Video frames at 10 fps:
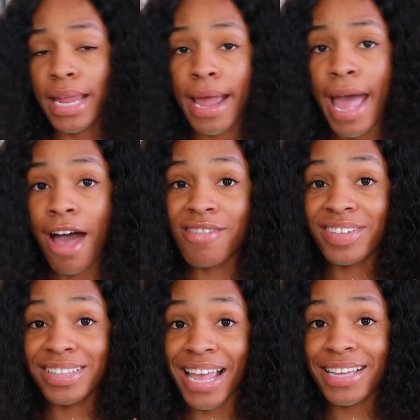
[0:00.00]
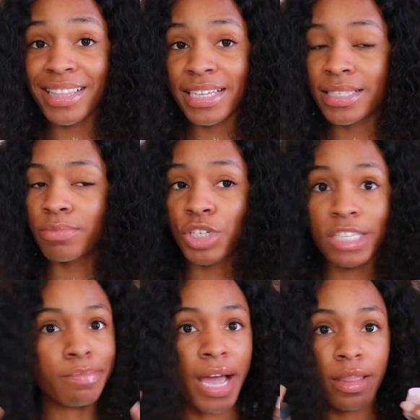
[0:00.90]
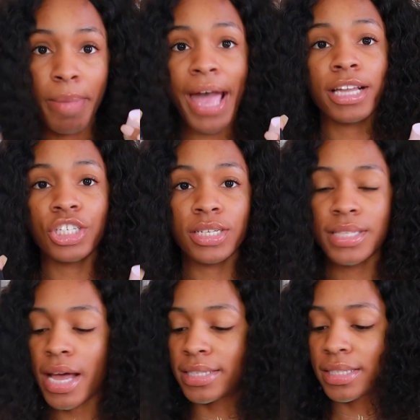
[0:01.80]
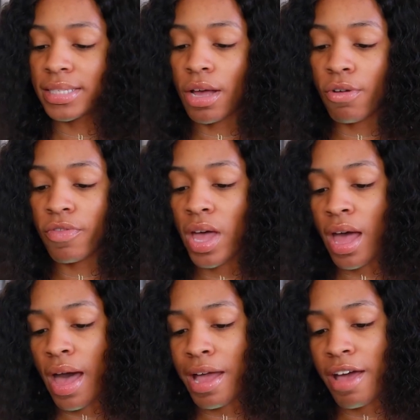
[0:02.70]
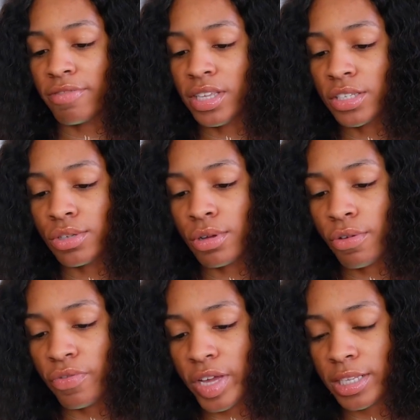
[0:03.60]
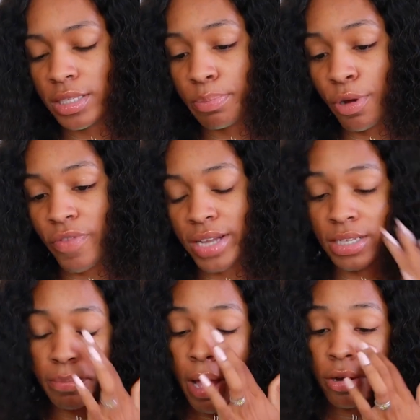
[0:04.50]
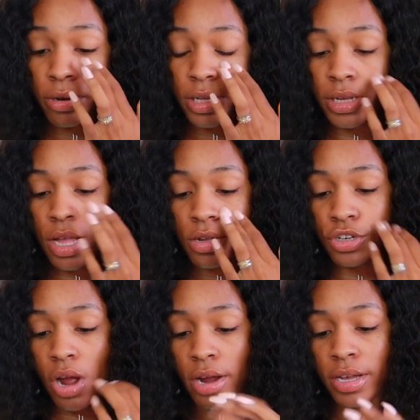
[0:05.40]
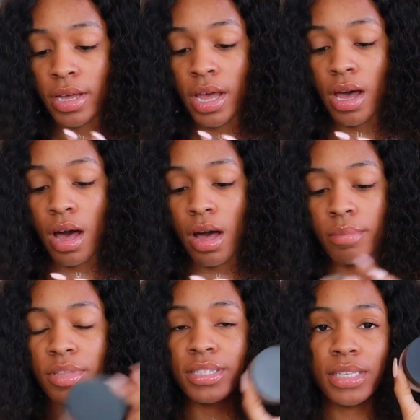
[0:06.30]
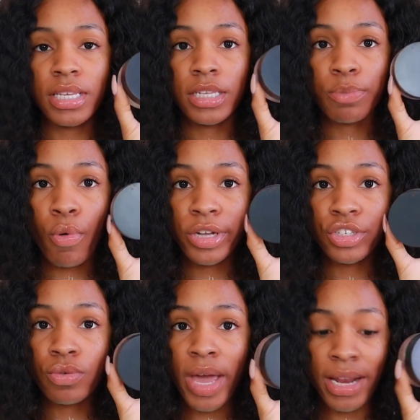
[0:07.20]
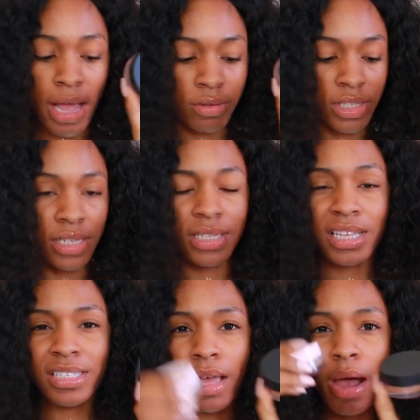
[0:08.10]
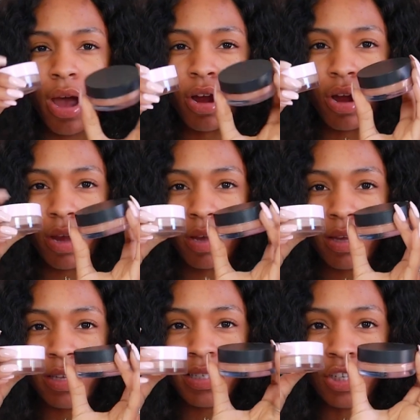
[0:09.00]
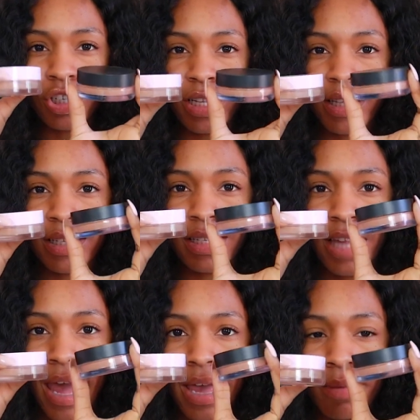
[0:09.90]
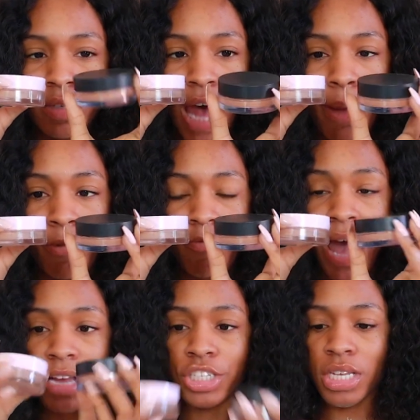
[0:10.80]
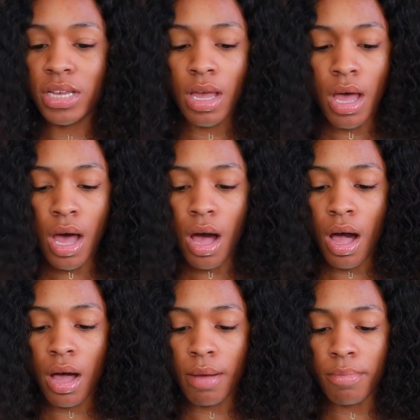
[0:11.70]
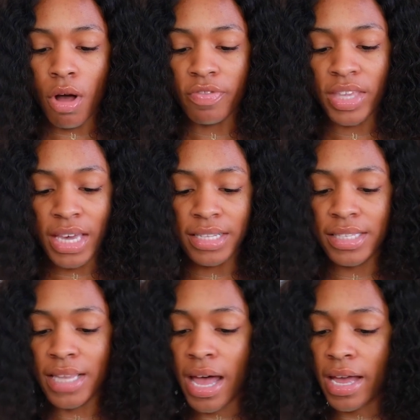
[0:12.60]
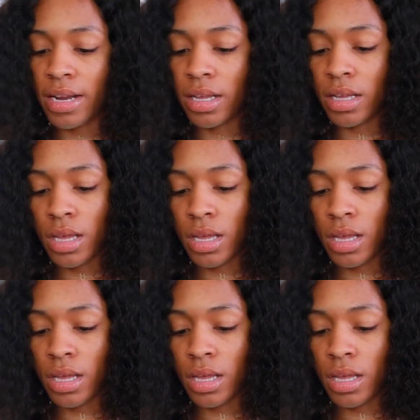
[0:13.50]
that I have like this just by the packaging size itself I have the Studio Fix Perfecting Powder in the color Dark. Um, this is 0.28 ounces. It's essentially the same type of packaging. Um, on the inside